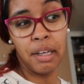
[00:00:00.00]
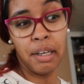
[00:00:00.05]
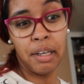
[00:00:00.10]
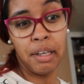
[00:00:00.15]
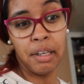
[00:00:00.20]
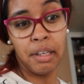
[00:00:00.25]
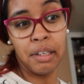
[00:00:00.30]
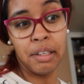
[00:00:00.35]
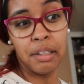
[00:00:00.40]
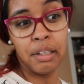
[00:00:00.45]

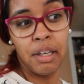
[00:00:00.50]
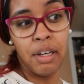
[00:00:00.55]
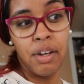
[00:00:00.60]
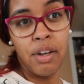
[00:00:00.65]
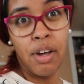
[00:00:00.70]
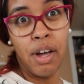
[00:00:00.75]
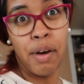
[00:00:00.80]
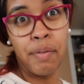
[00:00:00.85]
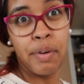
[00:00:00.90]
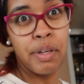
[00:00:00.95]
and
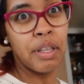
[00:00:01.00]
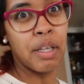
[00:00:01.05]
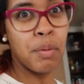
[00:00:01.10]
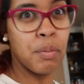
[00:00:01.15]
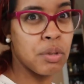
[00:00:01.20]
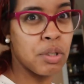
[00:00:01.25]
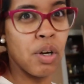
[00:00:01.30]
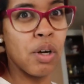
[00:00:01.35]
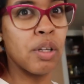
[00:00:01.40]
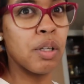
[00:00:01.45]
everything
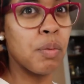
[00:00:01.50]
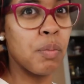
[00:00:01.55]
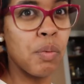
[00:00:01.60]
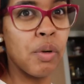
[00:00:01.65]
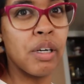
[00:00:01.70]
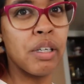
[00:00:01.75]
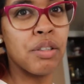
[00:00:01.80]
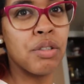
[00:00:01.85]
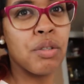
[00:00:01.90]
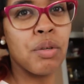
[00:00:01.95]
was all in one.